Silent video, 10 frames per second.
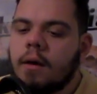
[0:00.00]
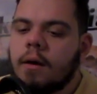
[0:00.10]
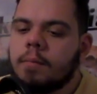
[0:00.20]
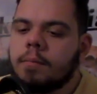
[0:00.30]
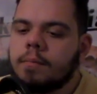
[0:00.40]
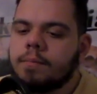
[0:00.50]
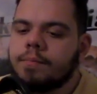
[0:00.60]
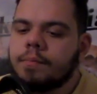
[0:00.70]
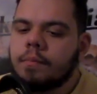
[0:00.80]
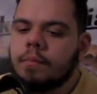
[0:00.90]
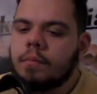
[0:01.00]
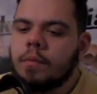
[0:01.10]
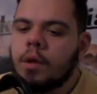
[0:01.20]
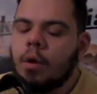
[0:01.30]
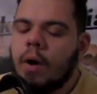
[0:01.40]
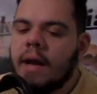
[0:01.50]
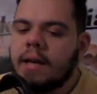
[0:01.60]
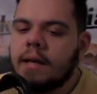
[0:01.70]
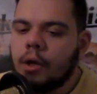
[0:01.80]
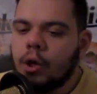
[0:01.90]
I
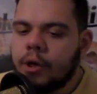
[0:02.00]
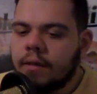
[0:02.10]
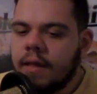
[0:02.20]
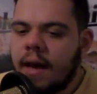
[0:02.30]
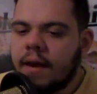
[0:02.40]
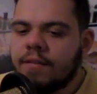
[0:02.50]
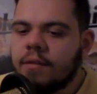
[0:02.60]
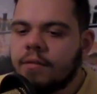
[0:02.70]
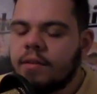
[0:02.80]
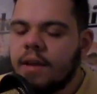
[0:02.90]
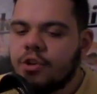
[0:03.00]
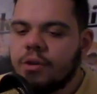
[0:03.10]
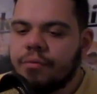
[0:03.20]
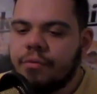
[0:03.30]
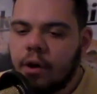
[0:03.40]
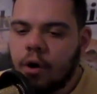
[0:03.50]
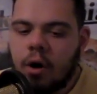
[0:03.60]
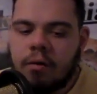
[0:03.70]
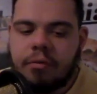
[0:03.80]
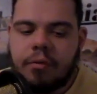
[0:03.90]
didn't look at that as an invitation to fuck
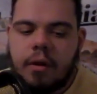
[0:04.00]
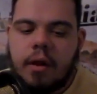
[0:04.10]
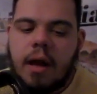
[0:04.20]
off.